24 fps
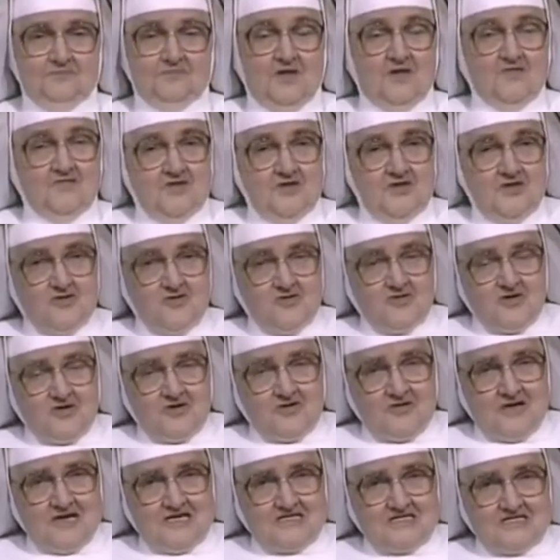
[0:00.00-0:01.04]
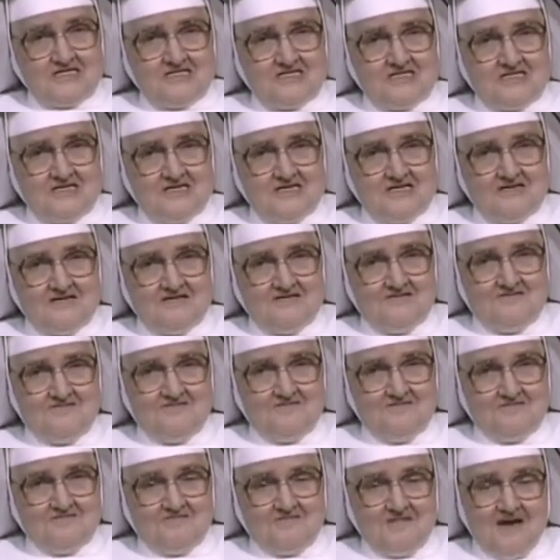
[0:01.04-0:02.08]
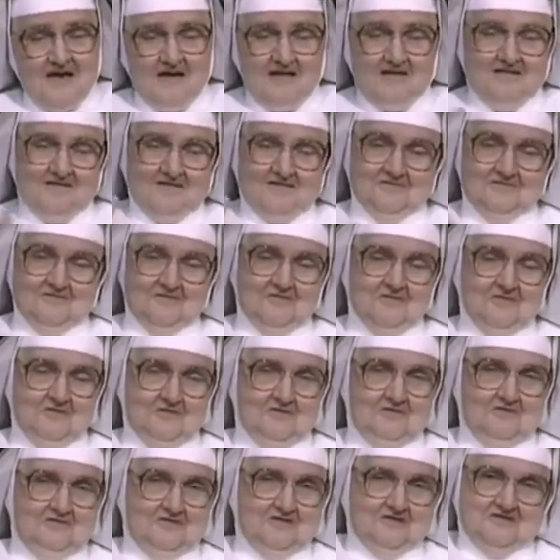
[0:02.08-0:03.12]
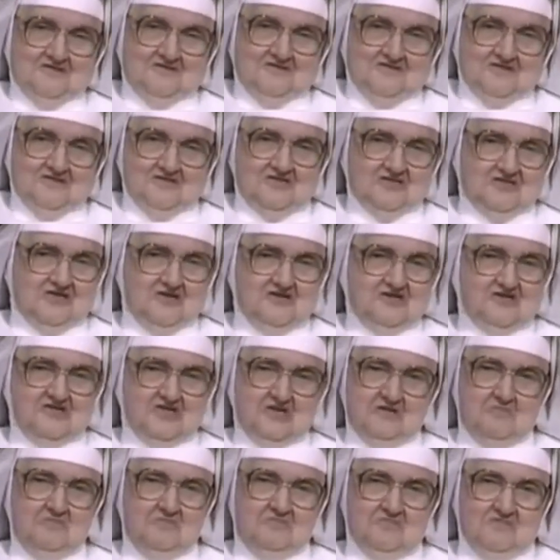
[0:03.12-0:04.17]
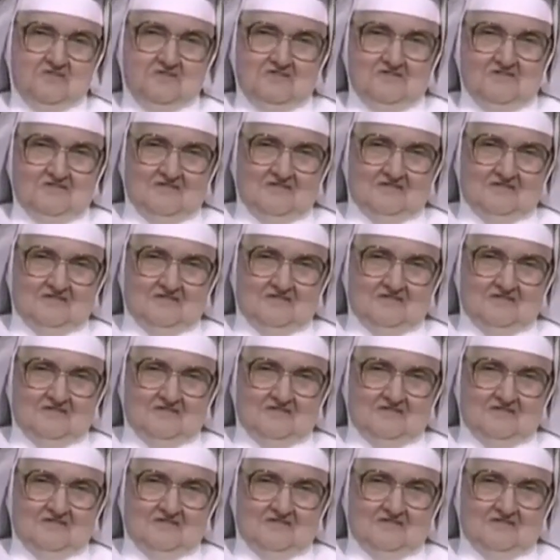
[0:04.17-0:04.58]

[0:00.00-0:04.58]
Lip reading: The Eucharist, well, you know, it's just a symbol.